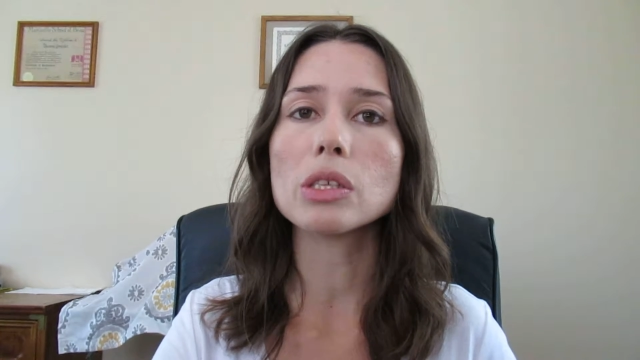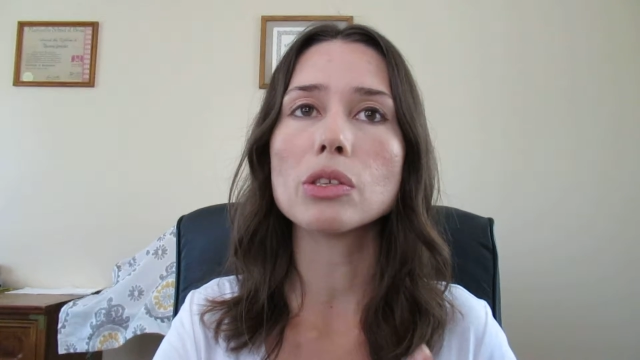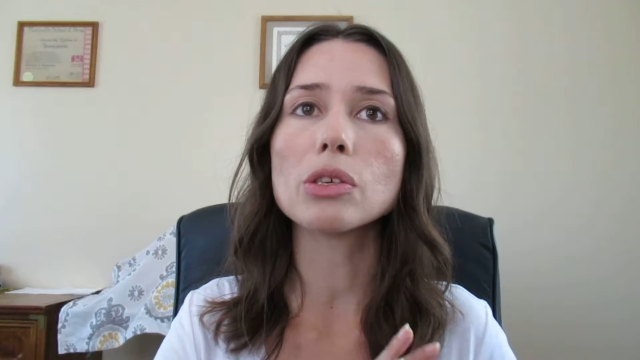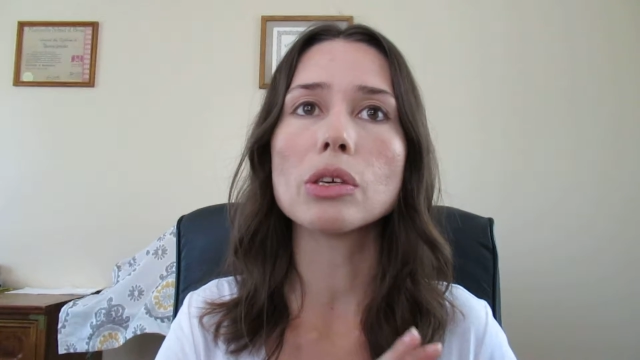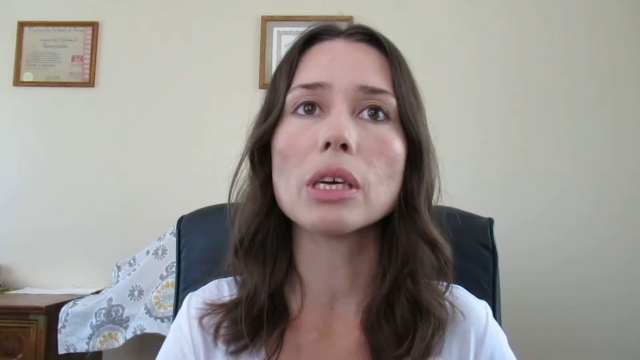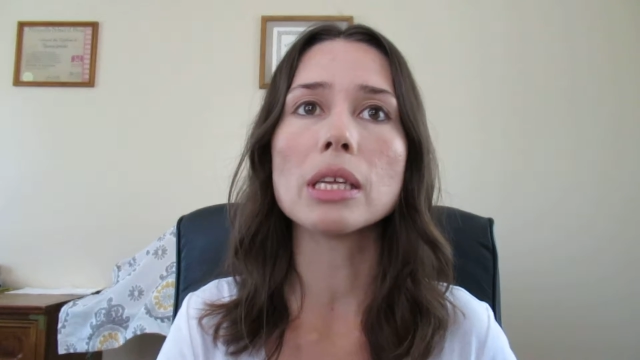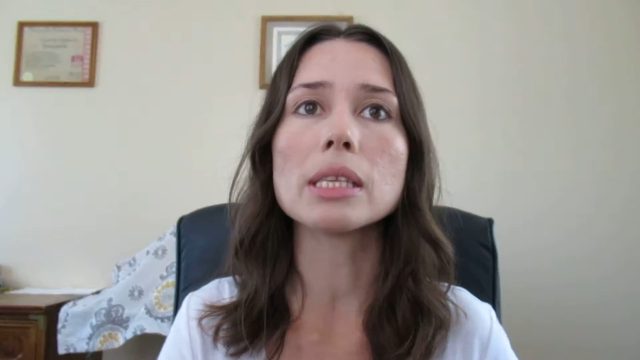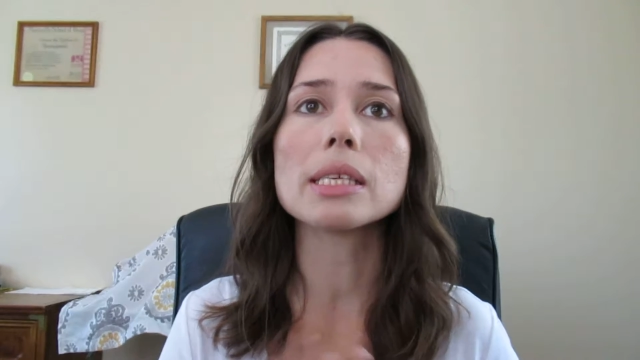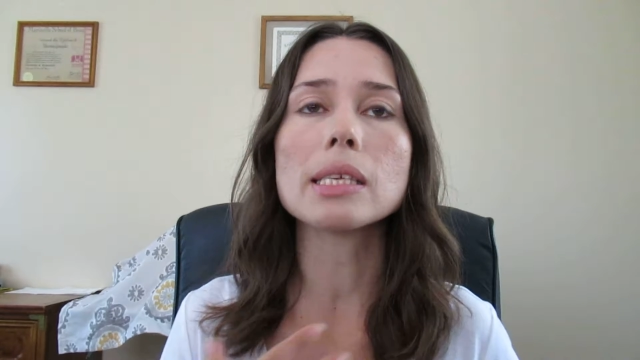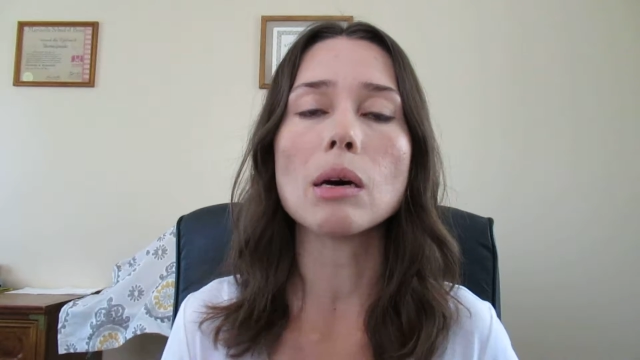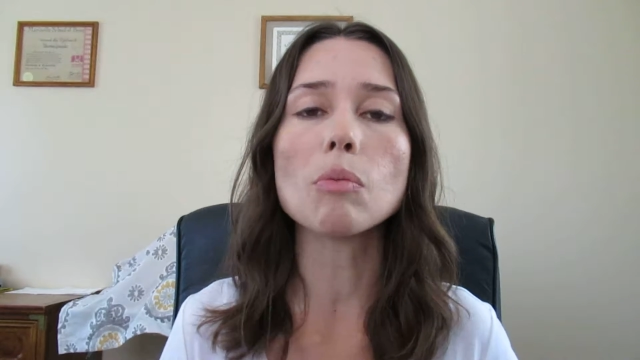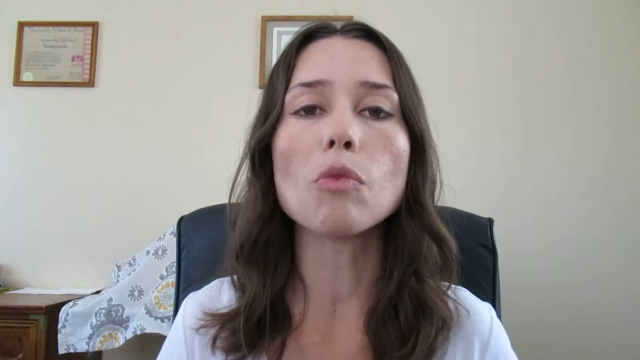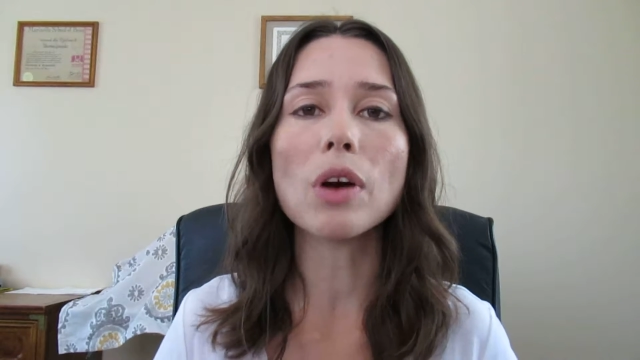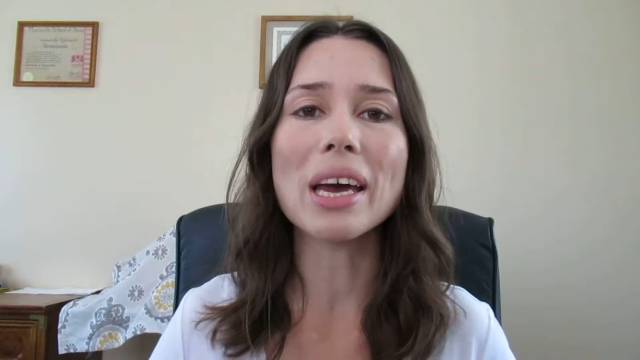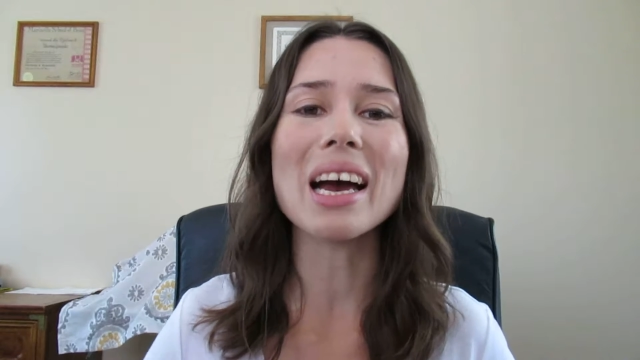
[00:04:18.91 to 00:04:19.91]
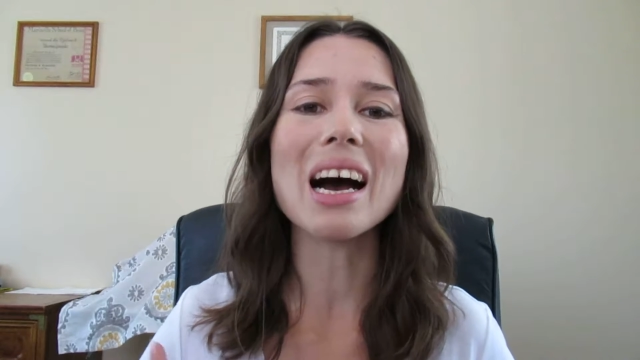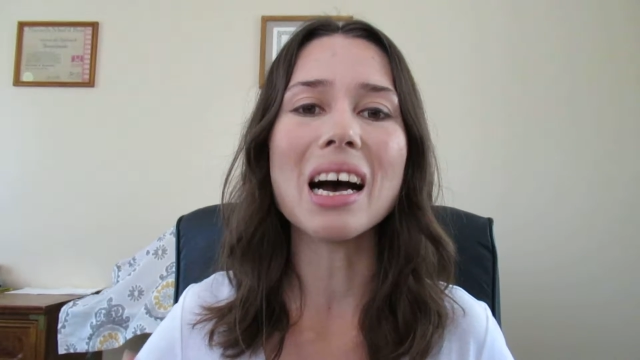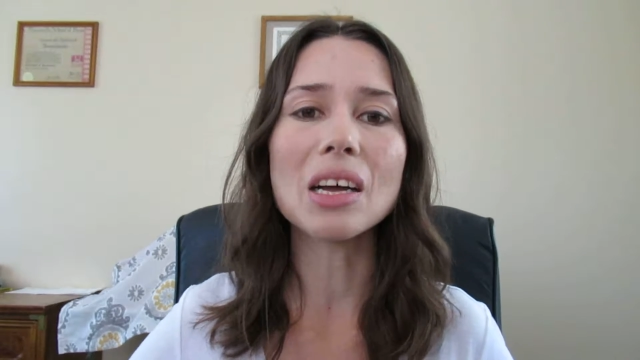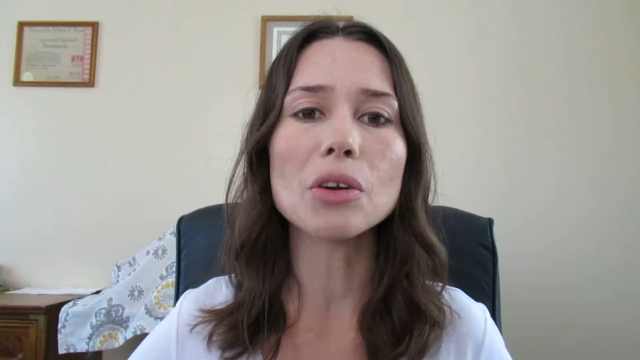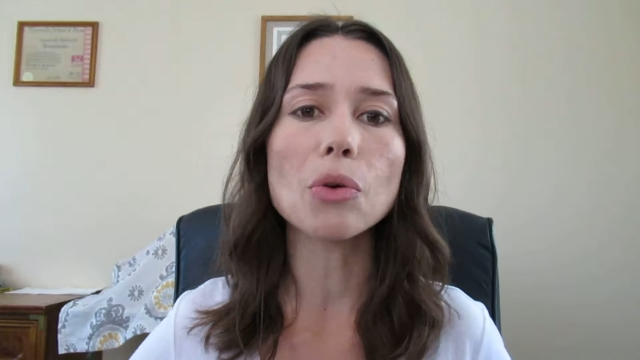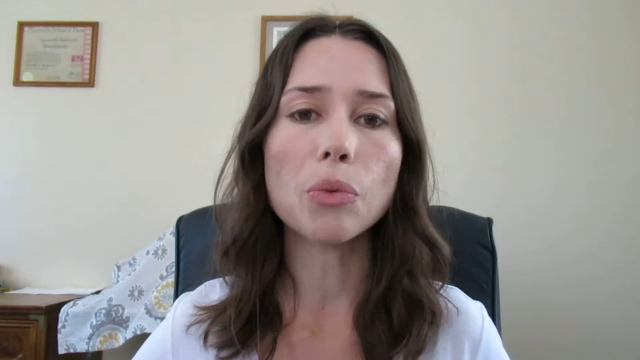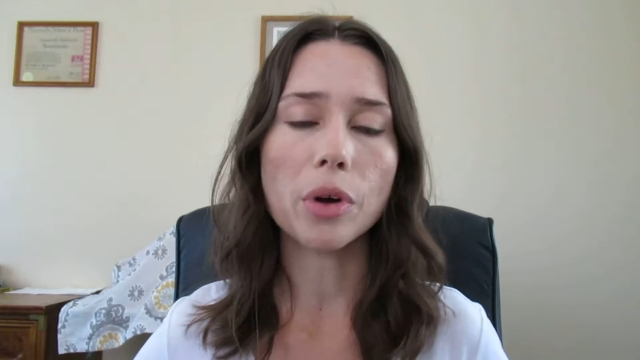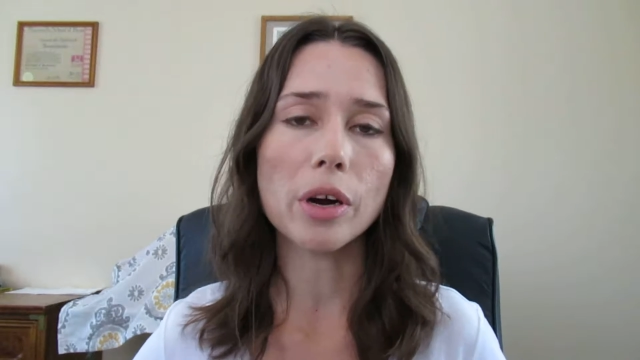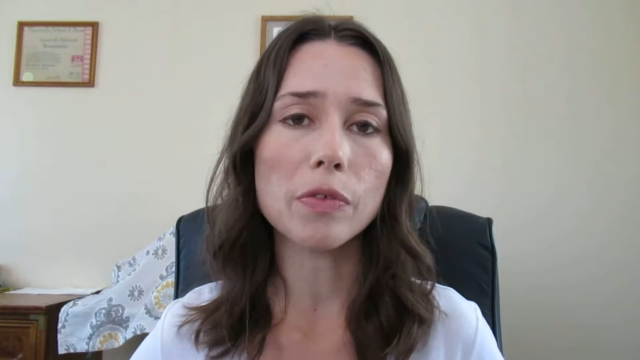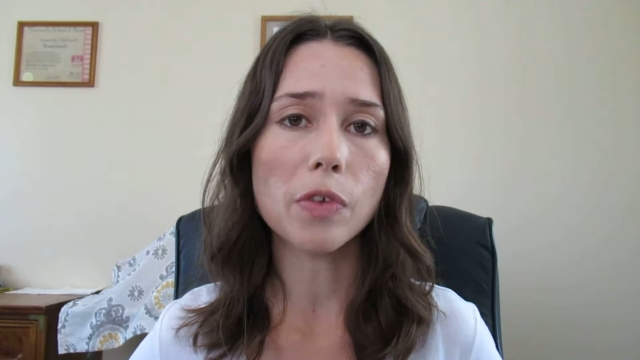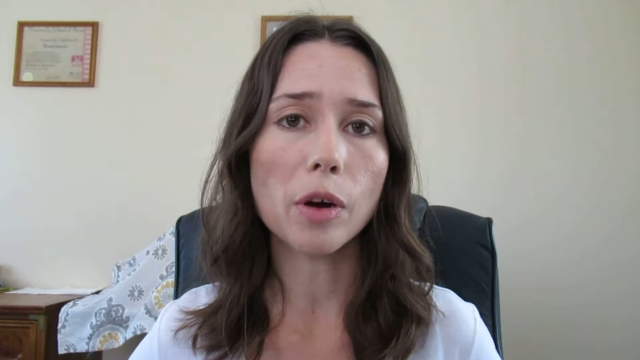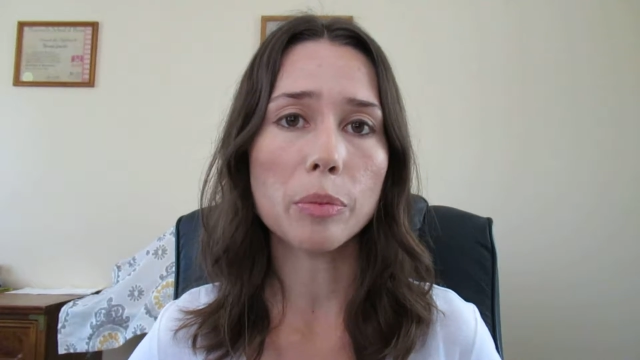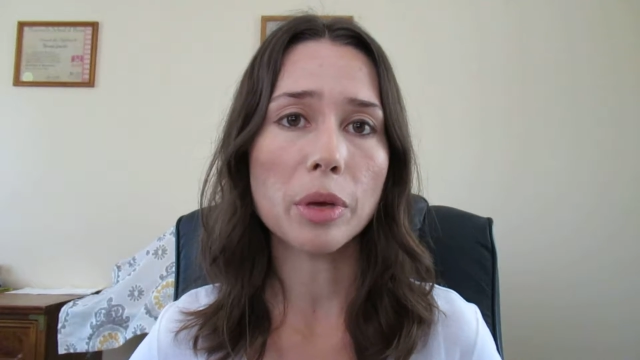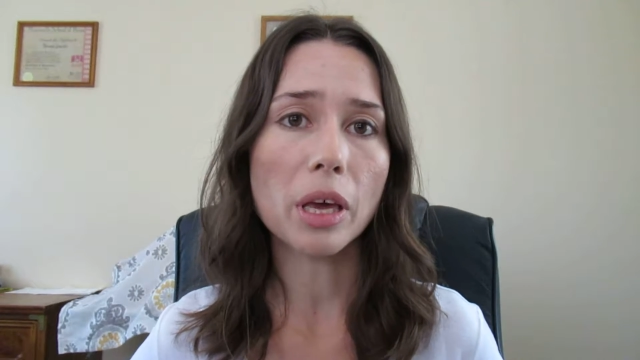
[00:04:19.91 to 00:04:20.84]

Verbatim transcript: to in some way unaware of our